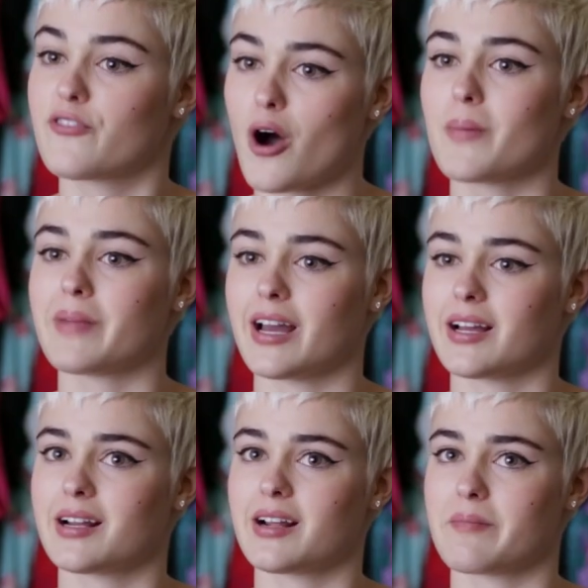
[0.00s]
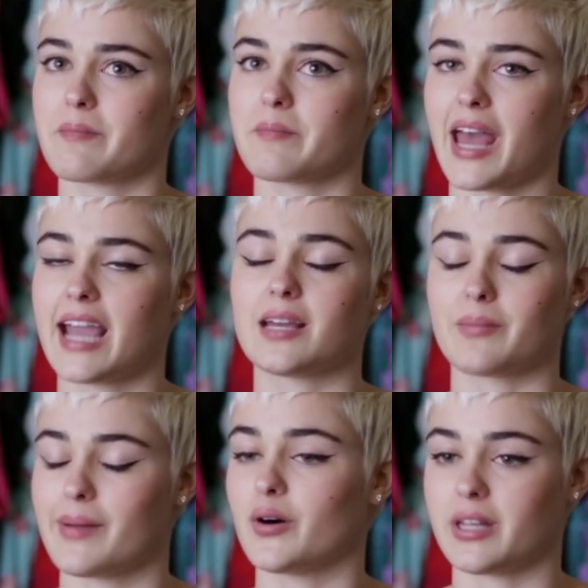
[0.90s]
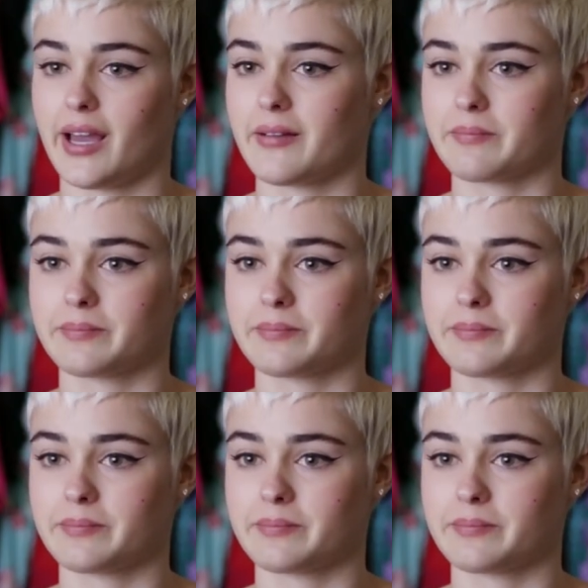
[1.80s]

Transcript: from hating my body.